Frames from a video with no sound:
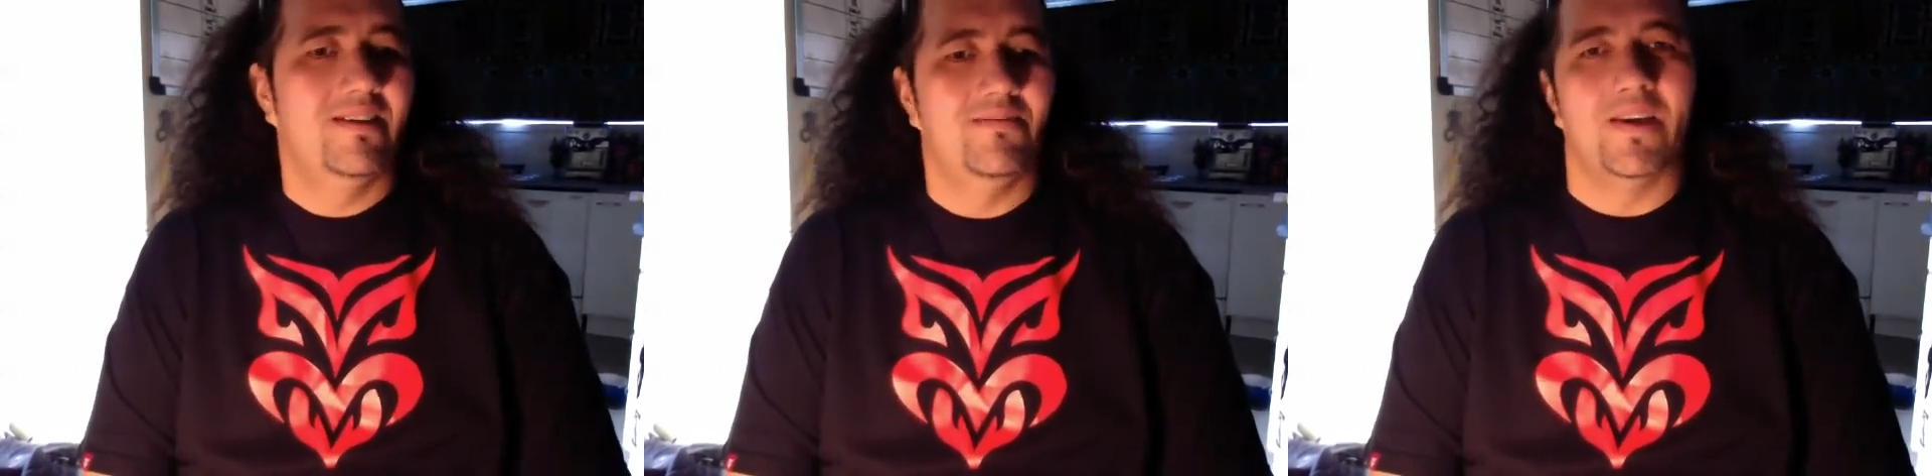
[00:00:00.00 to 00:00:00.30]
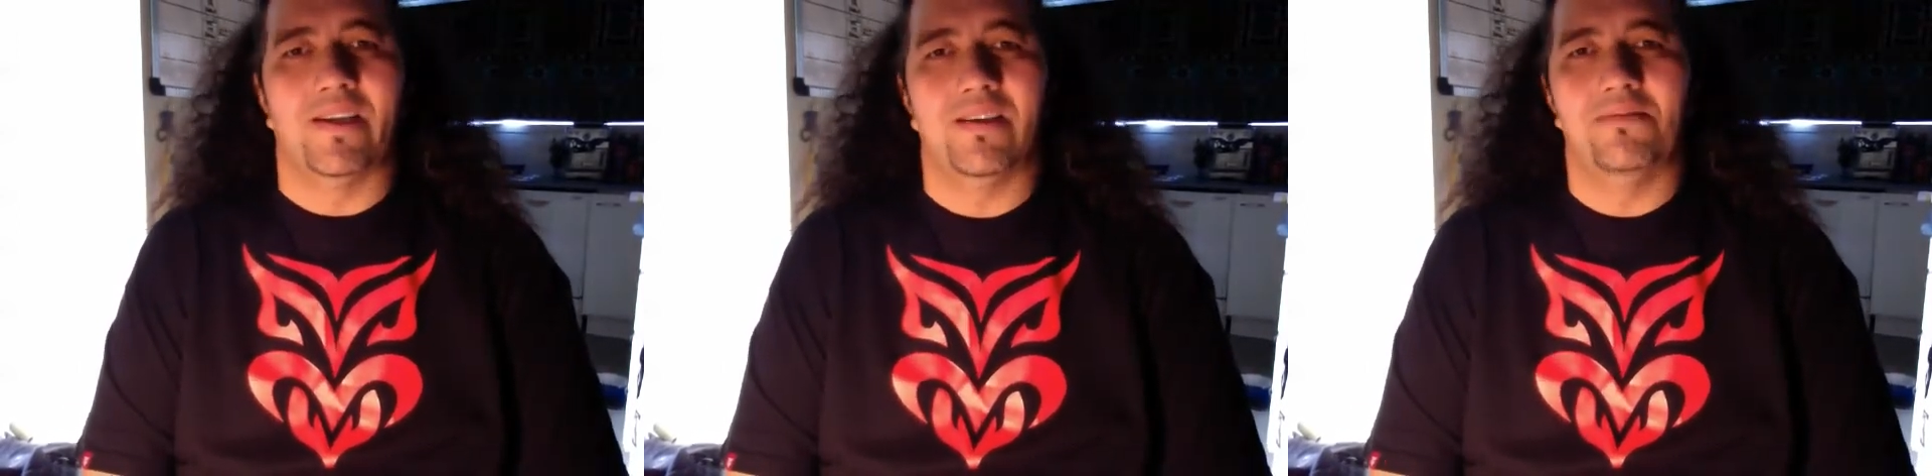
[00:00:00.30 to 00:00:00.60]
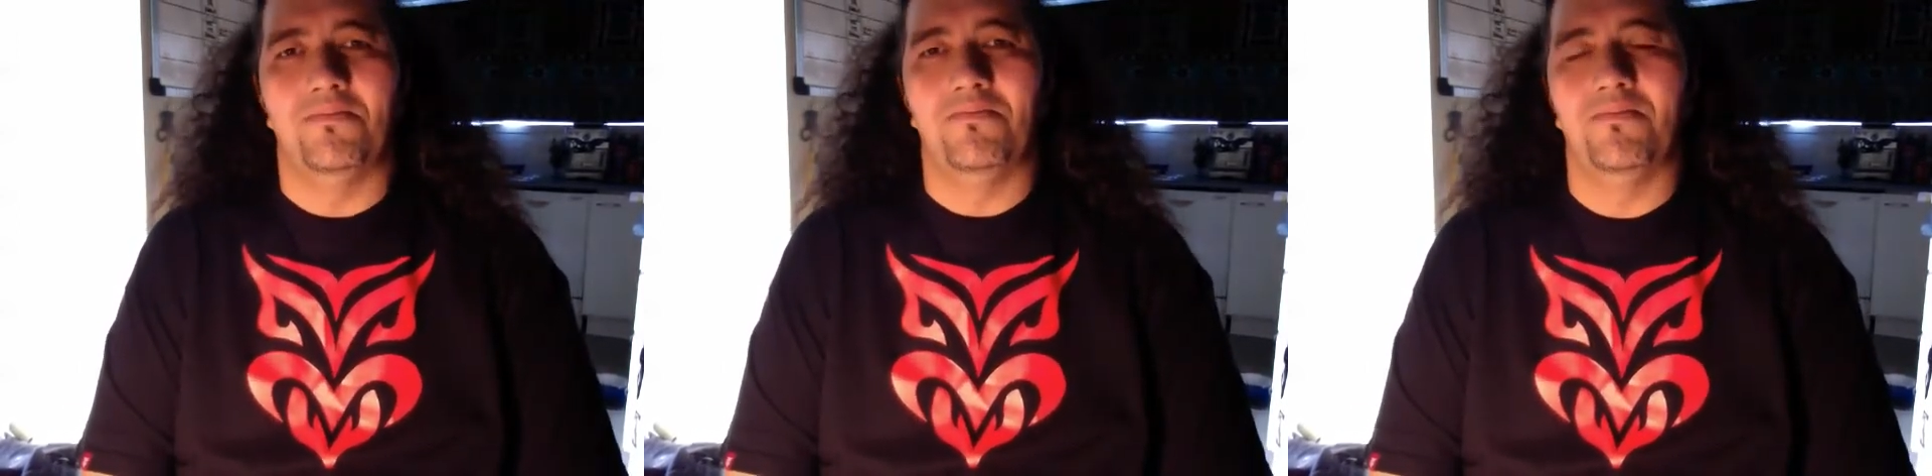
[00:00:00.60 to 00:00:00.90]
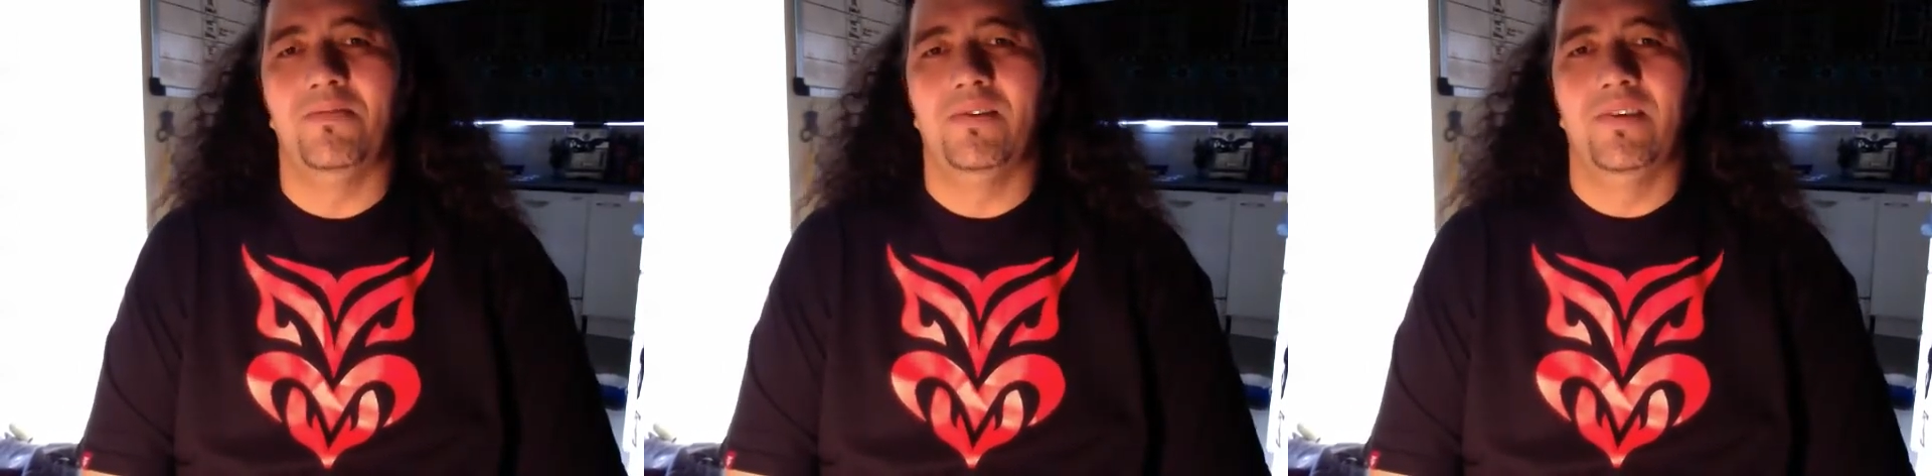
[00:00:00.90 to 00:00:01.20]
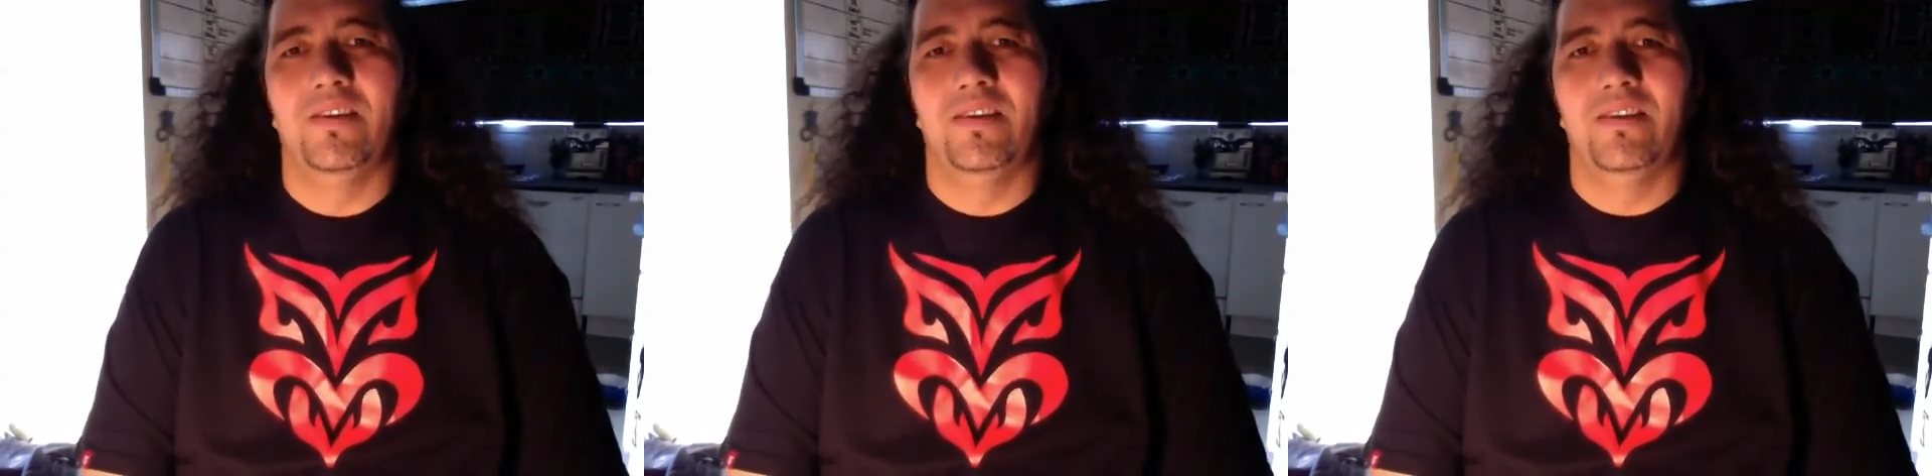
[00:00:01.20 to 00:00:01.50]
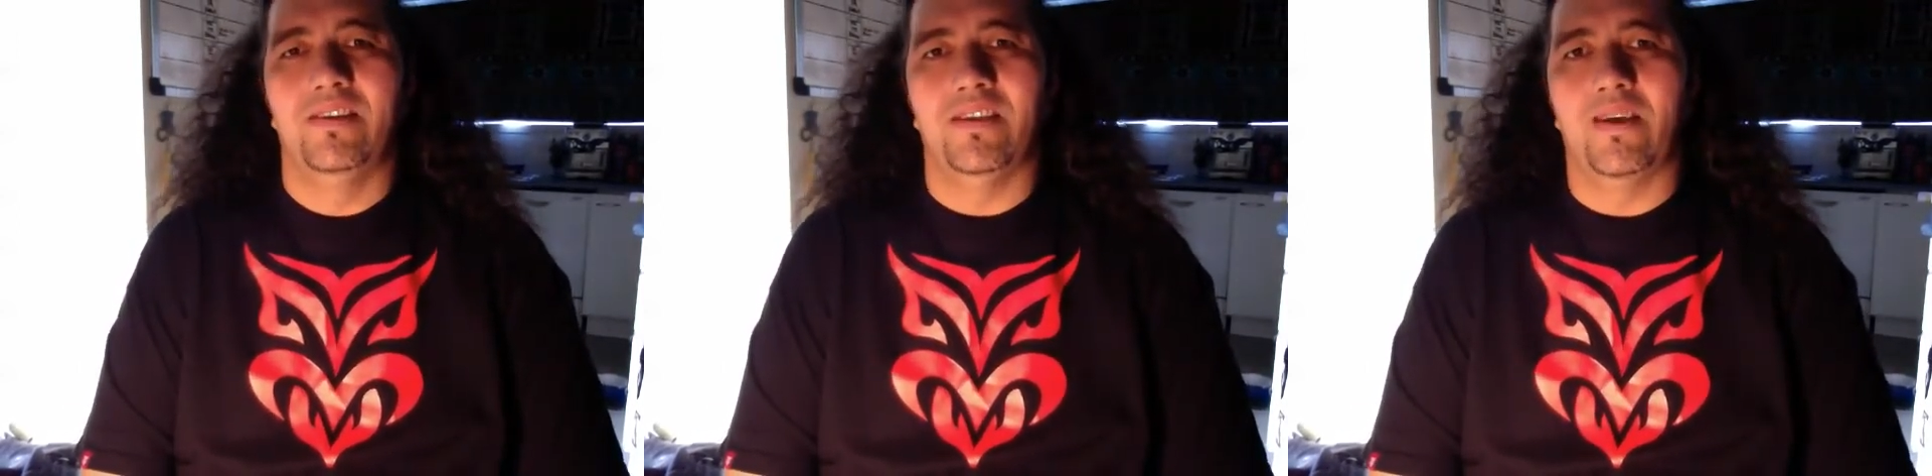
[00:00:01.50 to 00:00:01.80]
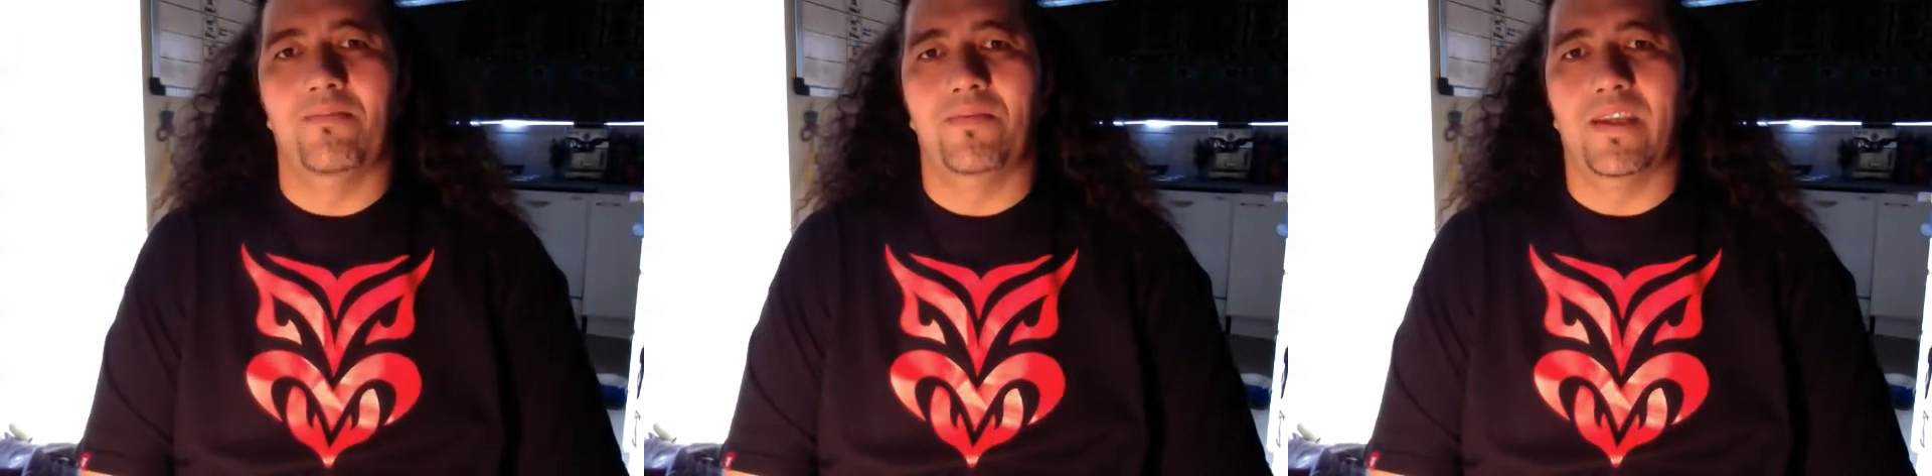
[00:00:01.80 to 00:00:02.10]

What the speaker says: But yep,